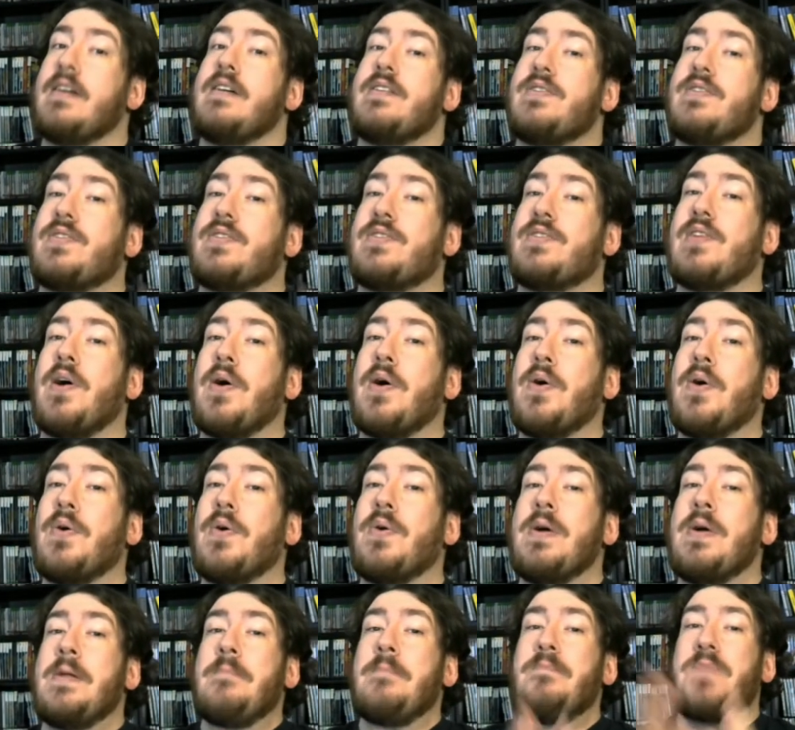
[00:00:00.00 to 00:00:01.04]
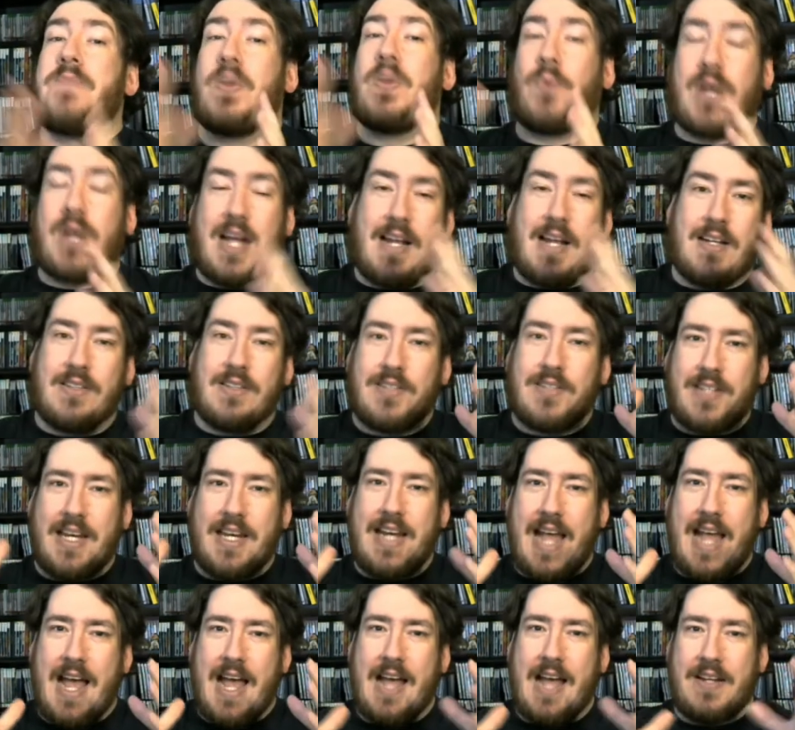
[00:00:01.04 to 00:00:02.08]
So we're kind of
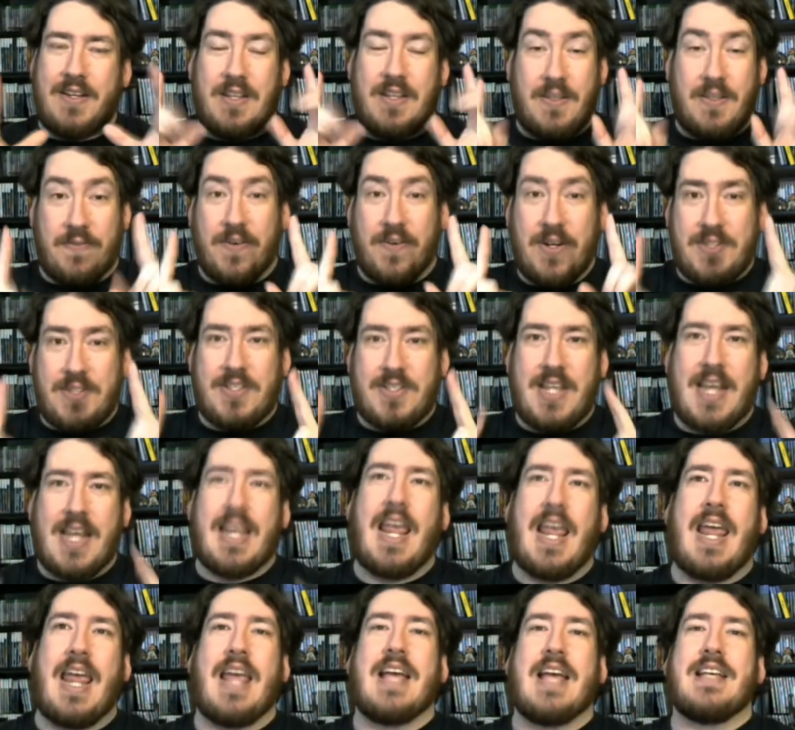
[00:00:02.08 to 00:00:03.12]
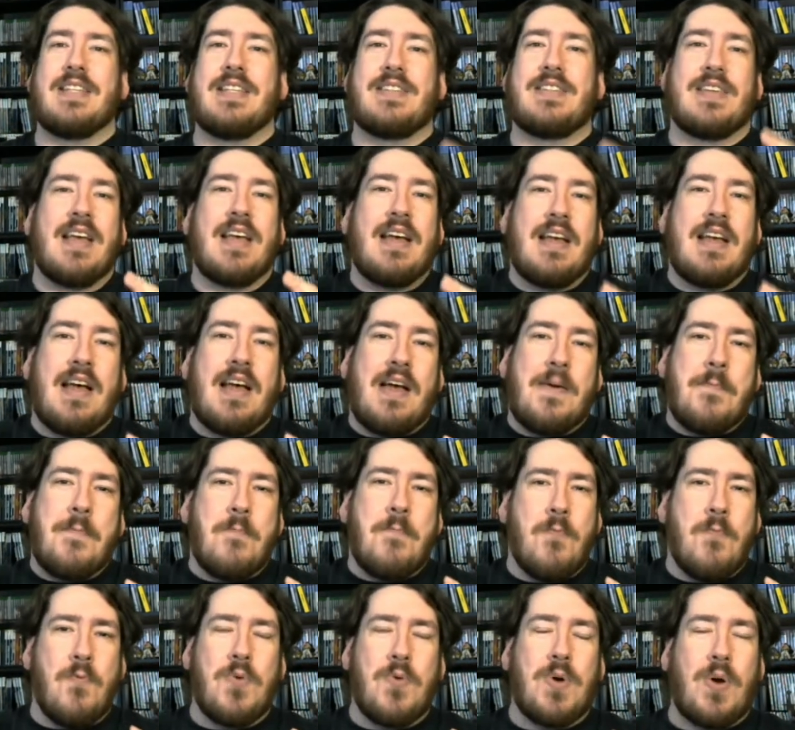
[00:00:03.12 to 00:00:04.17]
looking at, the first thing is,
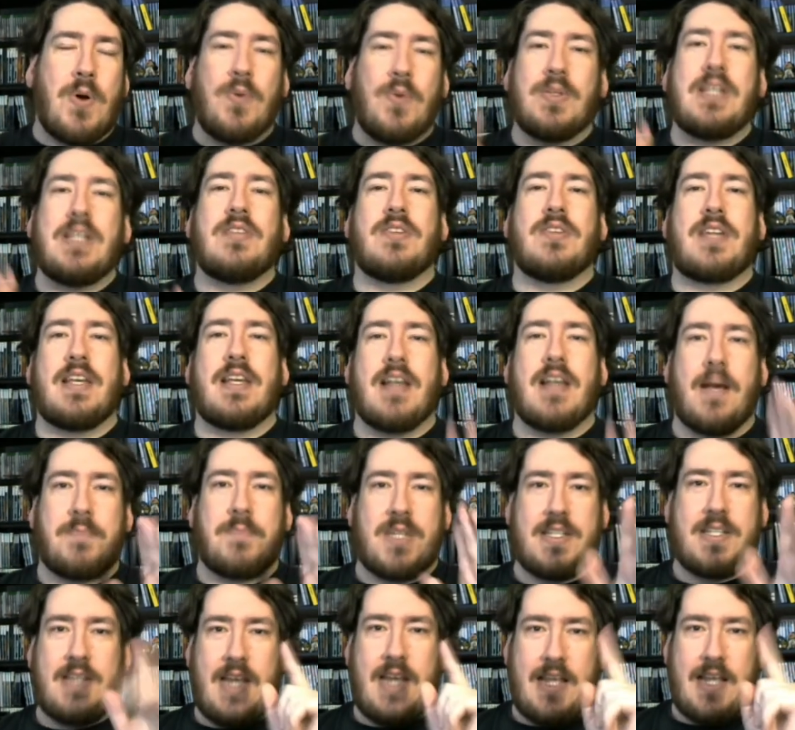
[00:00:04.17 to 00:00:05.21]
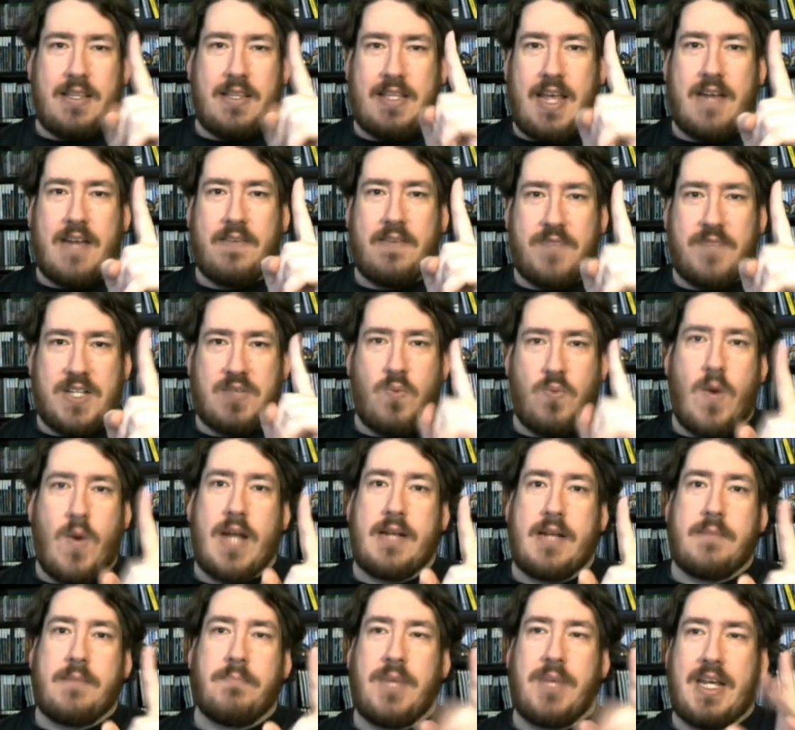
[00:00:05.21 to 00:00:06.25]
we're only looking up to the end of Disc 1,
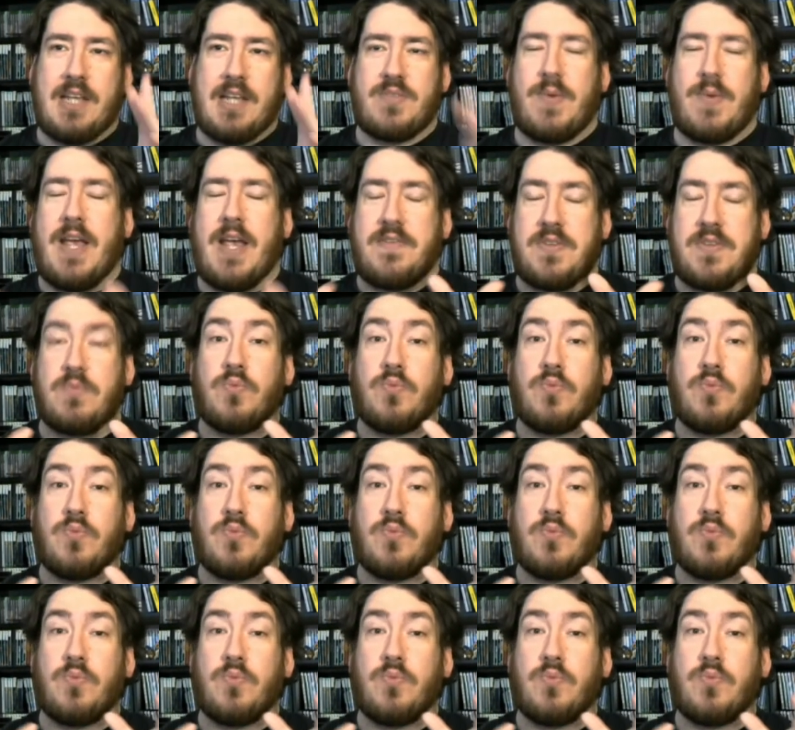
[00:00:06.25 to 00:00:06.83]
because we have some